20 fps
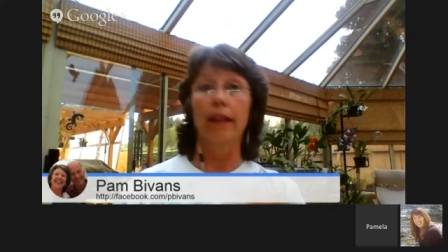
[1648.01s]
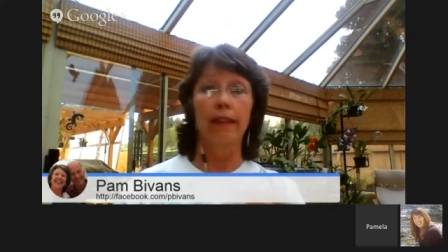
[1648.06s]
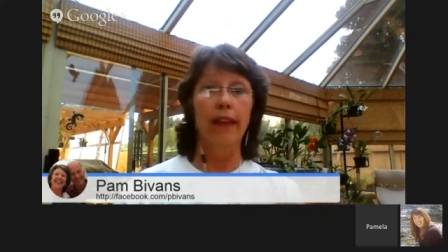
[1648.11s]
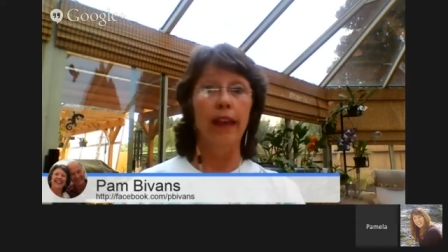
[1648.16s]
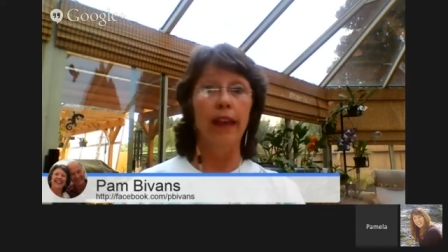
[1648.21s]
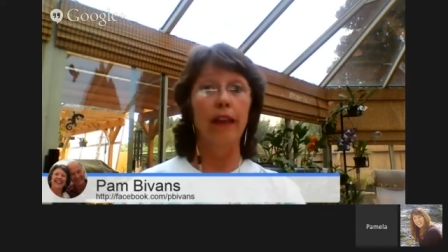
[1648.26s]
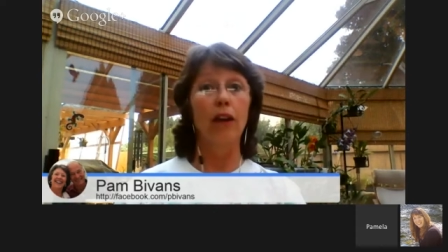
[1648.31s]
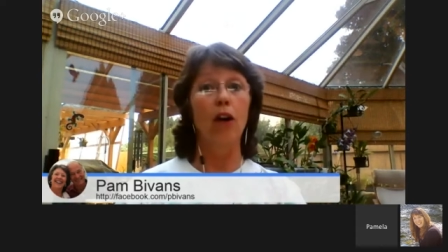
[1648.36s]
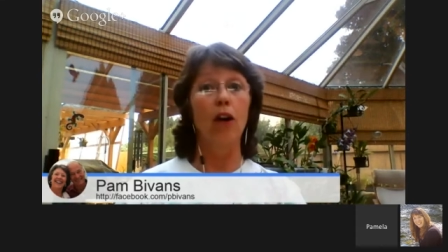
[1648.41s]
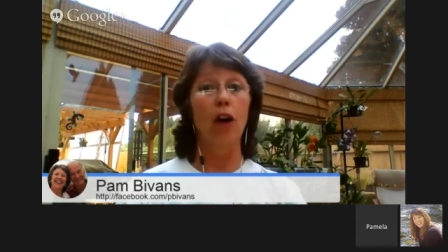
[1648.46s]

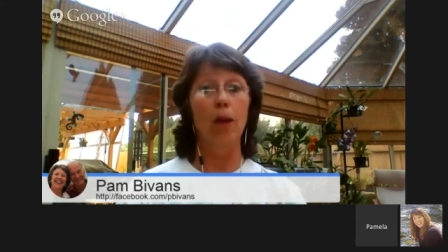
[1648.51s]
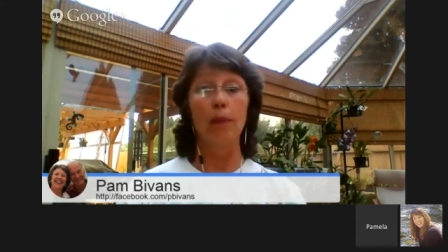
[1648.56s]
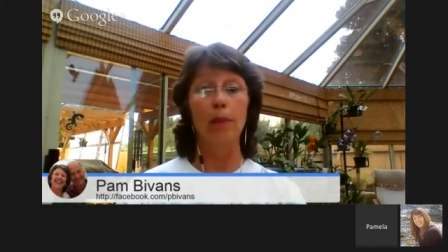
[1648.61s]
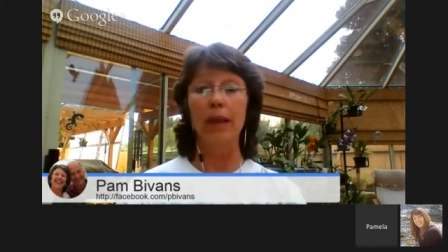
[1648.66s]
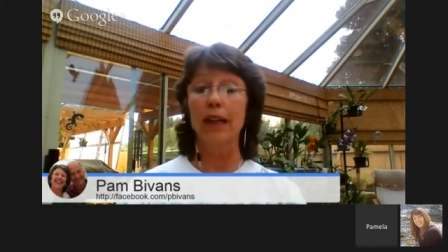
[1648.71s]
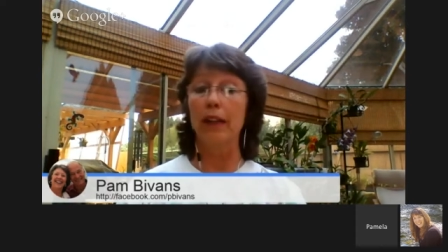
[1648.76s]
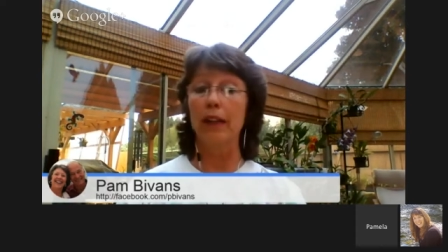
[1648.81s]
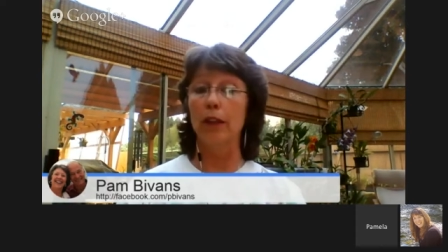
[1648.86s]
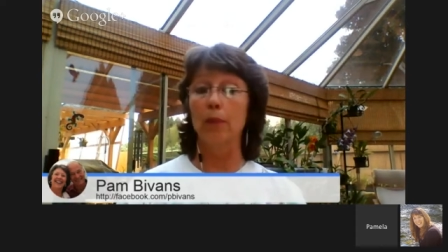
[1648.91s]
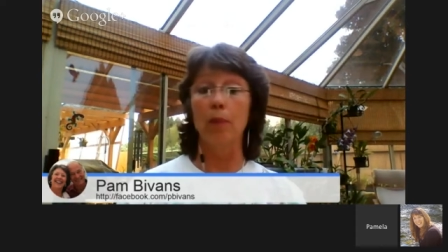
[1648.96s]
they
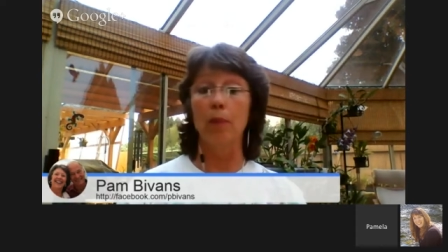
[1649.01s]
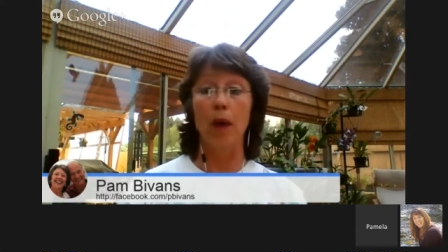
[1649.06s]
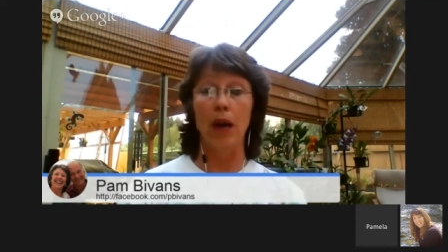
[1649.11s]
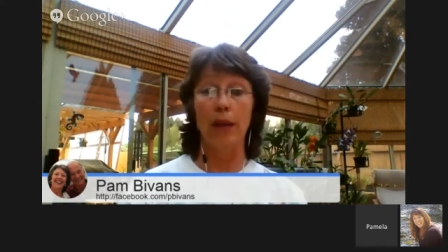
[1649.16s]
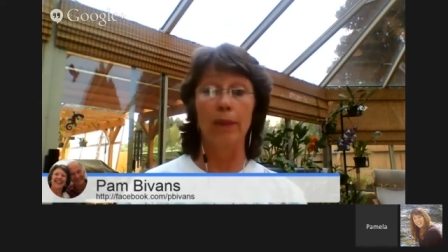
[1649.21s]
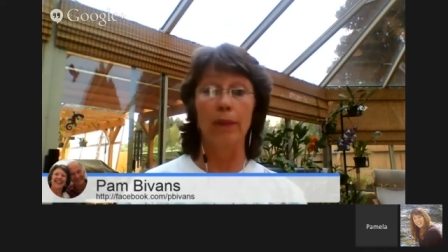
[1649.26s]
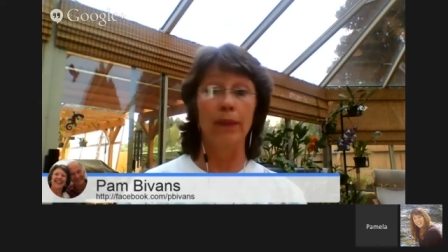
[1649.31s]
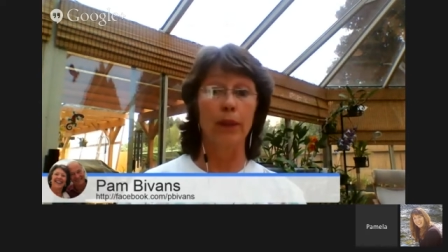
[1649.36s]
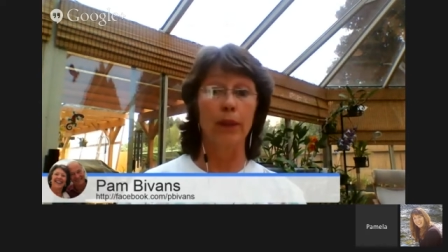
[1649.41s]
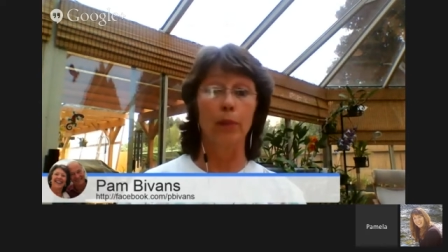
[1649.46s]
comment at the
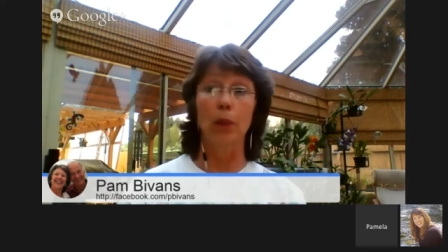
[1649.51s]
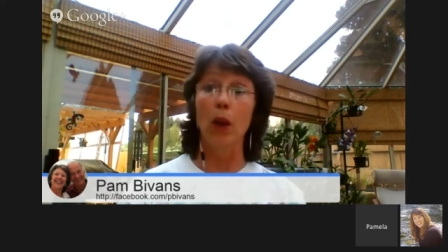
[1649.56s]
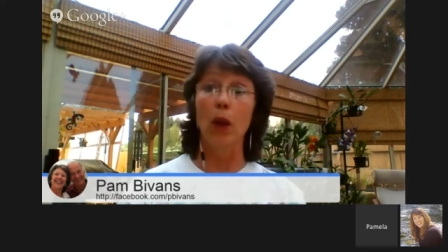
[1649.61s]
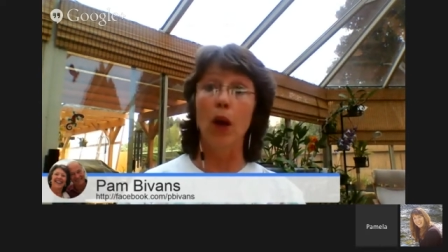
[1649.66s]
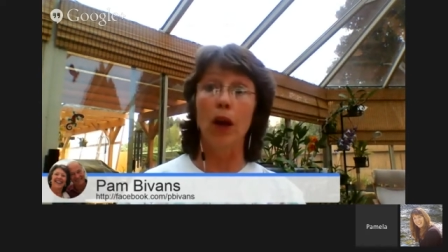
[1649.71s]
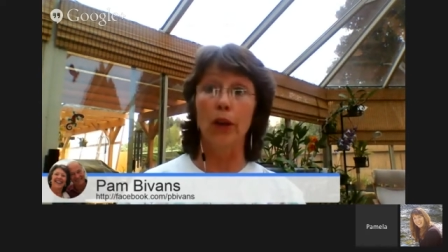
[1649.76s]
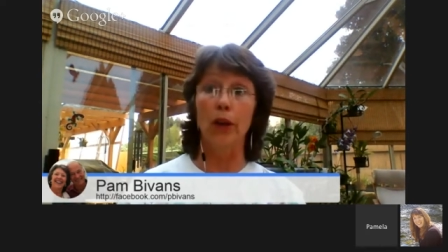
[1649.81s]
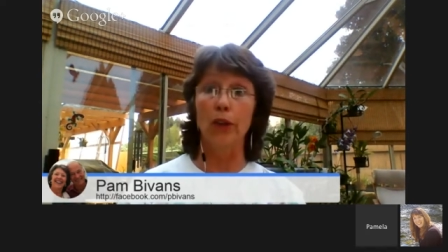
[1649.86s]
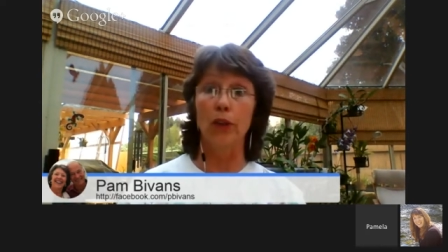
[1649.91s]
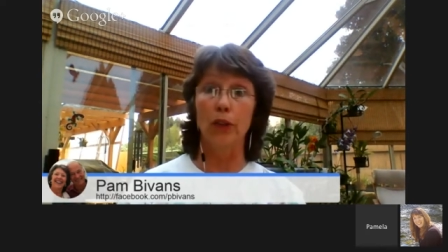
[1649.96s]
bottom of the
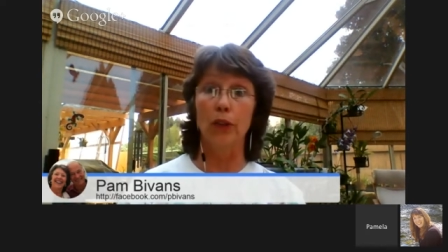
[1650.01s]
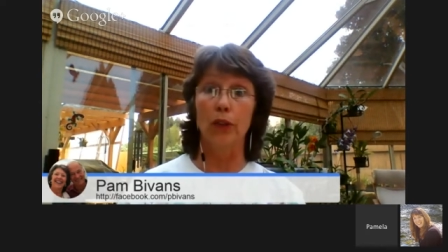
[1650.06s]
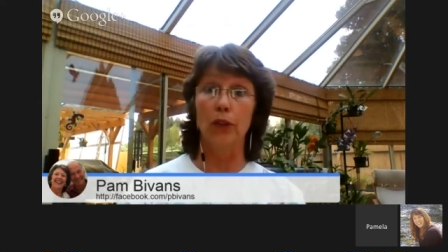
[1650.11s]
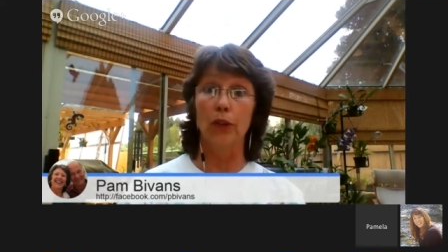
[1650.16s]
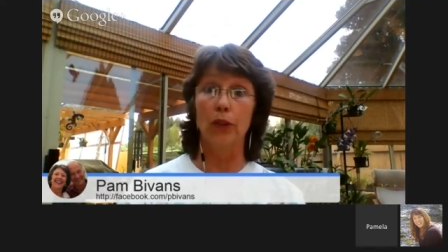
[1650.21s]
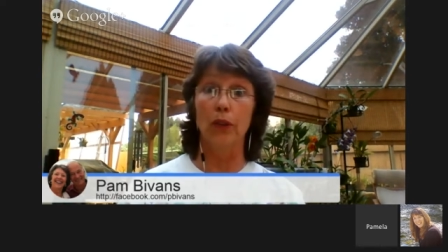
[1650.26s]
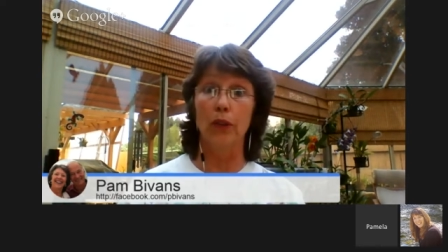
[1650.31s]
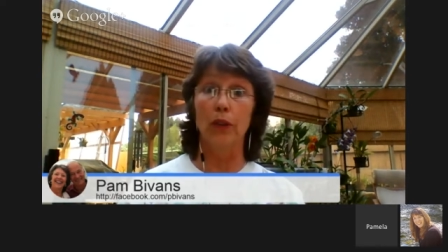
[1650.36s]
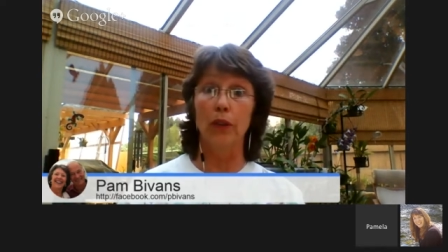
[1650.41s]
blog too.